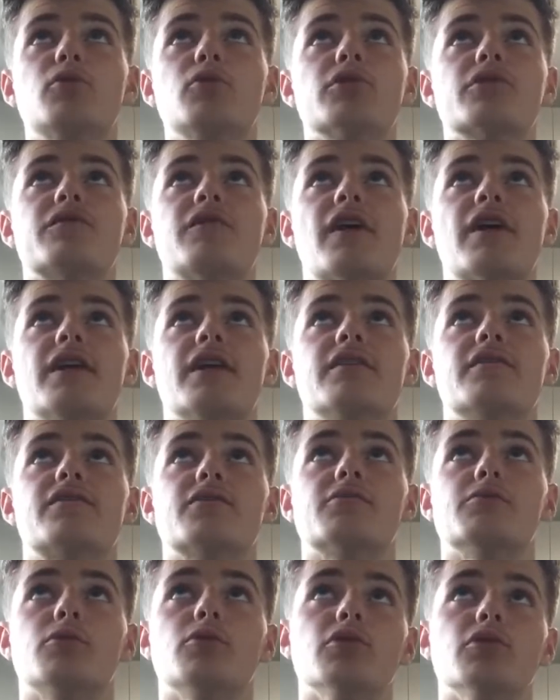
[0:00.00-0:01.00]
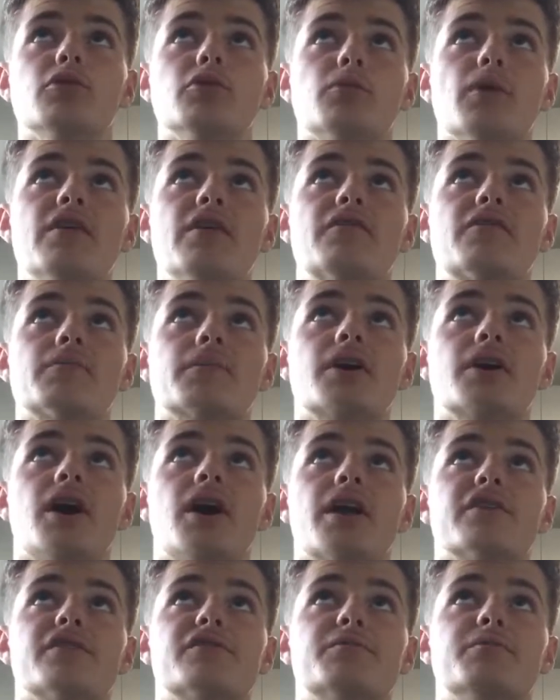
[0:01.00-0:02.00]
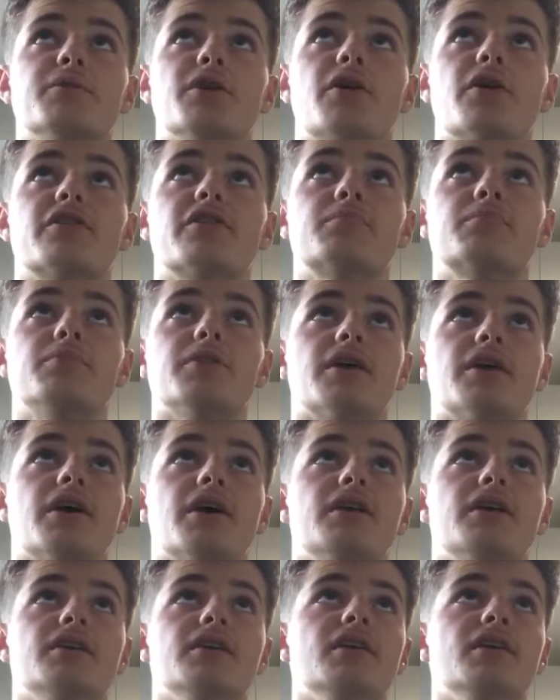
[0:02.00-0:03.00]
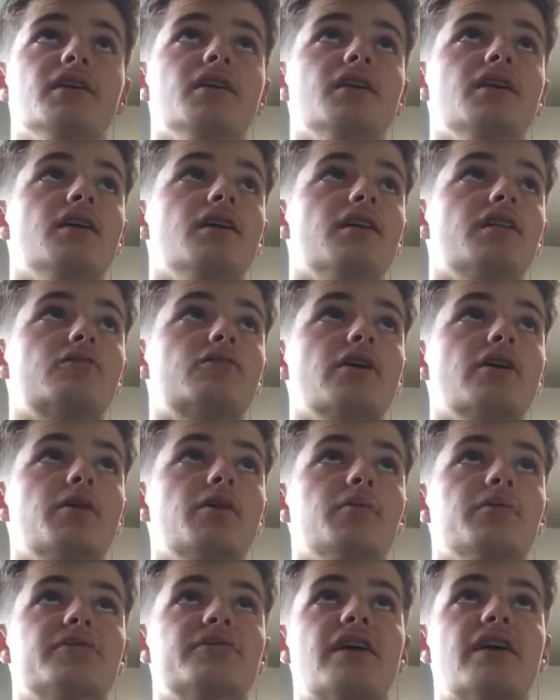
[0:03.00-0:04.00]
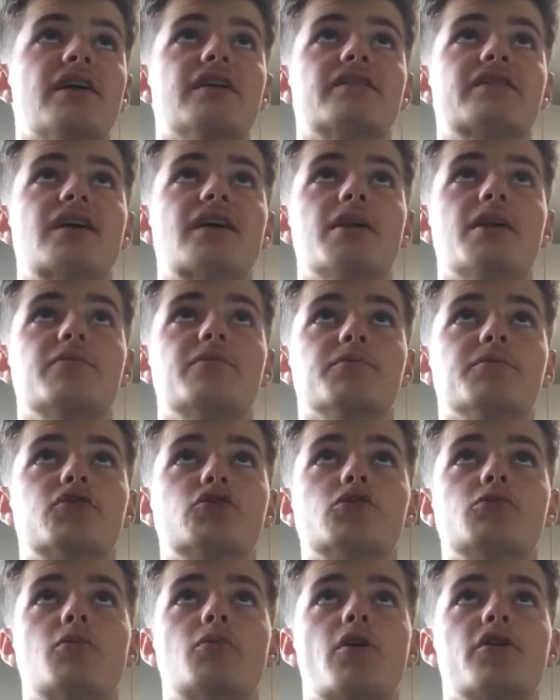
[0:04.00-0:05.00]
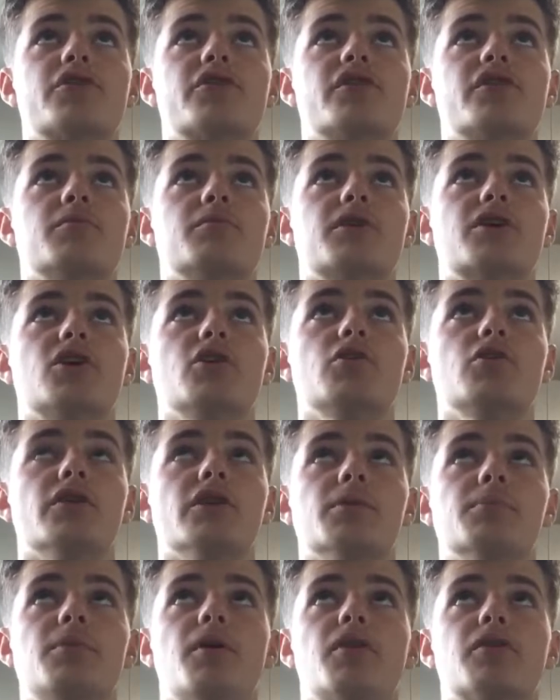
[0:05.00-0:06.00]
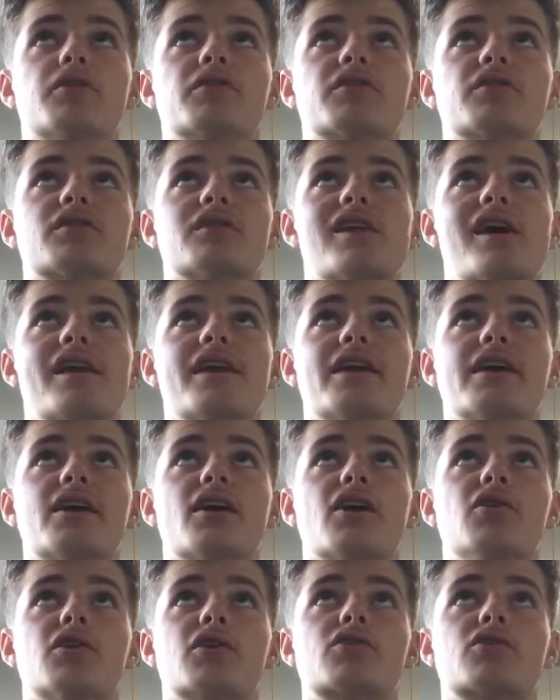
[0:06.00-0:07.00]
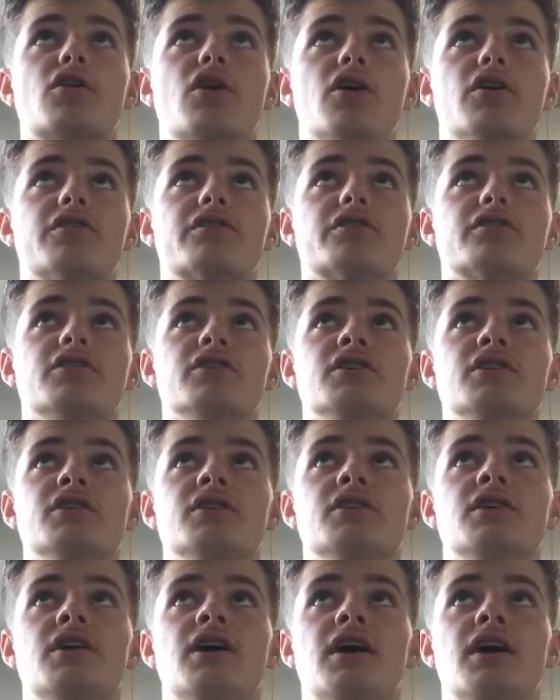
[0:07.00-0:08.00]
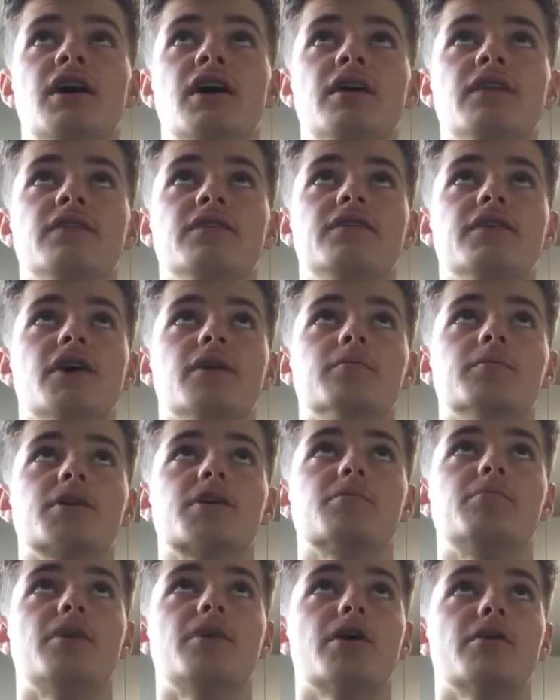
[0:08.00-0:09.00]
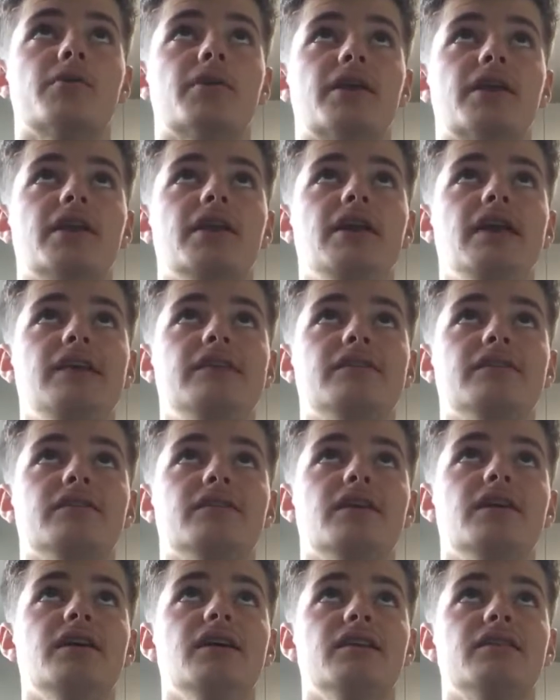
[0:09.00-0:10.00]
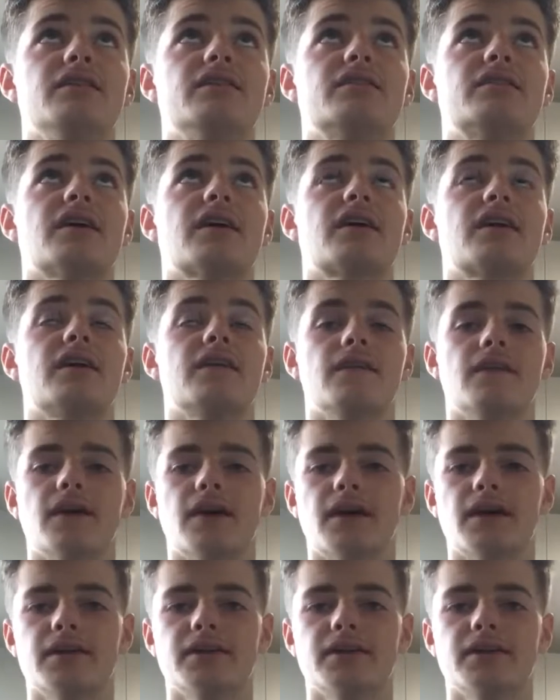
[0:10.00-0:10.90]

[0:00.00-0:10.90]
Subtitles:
Yeah, it's poor defending from all the way from Cardiff, to be honest, but the real mistakes came from Sean Morrison and Bakuna in the box, just letting it go across. And Capano had an easy stick it in there.